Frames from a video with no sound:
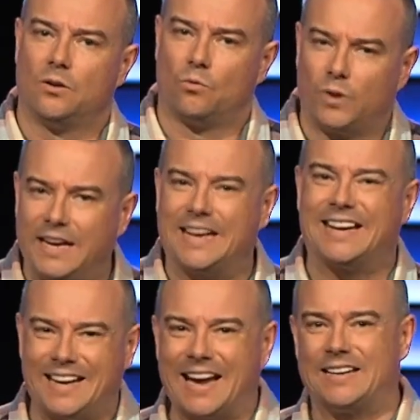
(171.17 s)

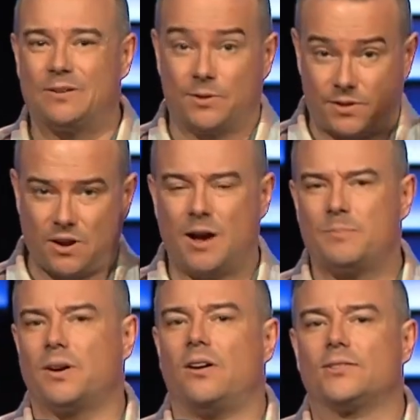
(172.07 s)
reconnecting with
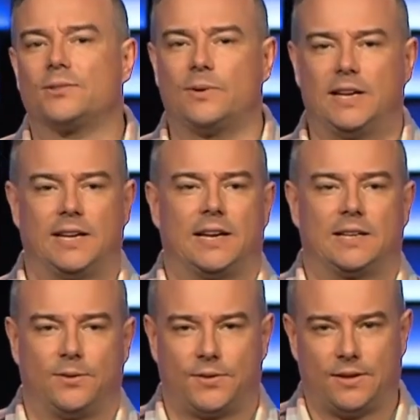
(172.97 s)
God, but also
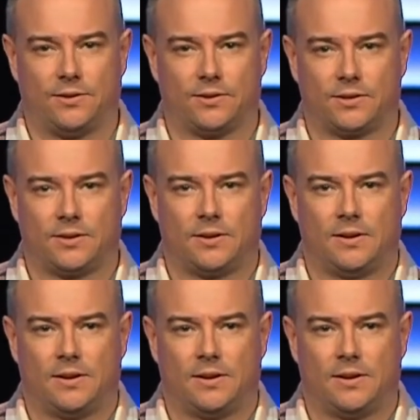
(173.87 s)
reconnecting with others.